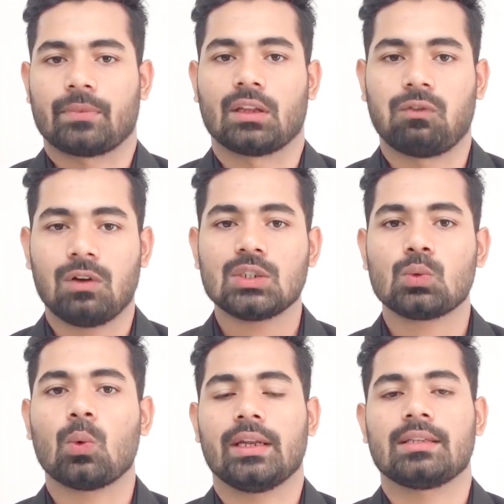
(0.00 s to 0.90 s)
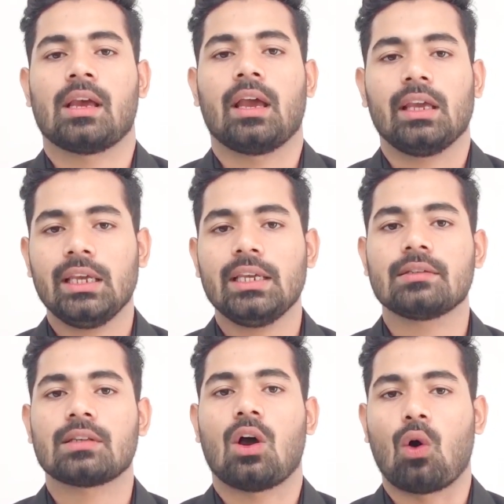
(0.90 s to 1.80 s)
The first one is
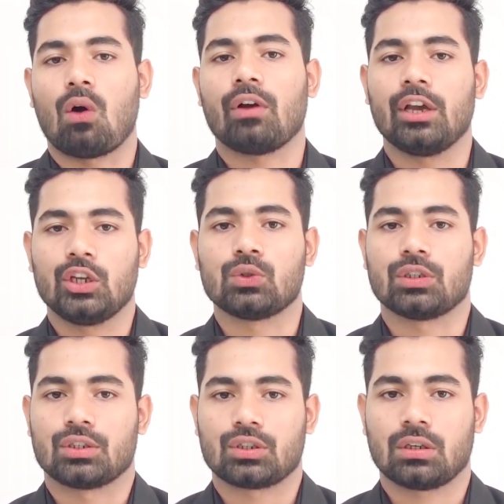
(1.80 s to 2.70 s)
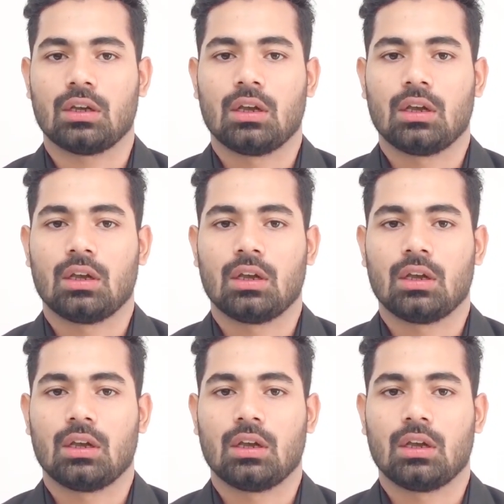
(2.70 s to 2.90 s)
ease of usage.